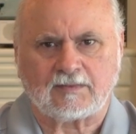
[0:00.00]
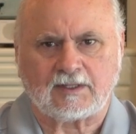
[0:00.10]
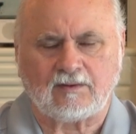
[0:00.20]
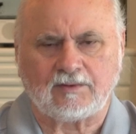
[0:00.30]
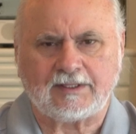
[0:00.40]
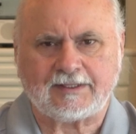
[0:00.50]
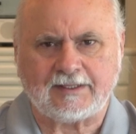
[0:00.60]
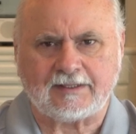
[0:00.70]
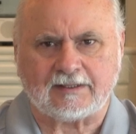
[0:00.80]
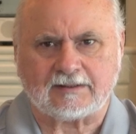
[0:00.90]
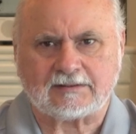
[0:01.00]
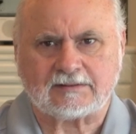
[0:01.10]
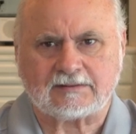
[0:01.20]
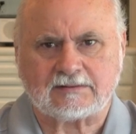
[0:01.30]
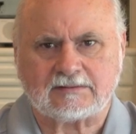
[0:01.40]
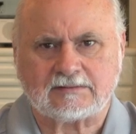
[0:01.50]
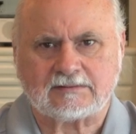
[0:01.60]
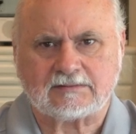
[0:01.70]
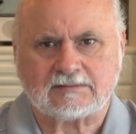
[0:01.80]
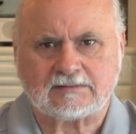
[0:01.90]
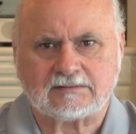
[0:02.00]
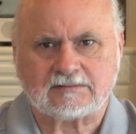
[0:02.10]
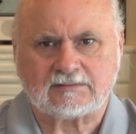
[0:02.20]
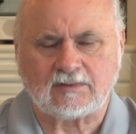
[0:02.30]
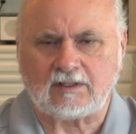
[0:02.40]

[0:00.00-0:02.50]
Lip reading: Can we see this? We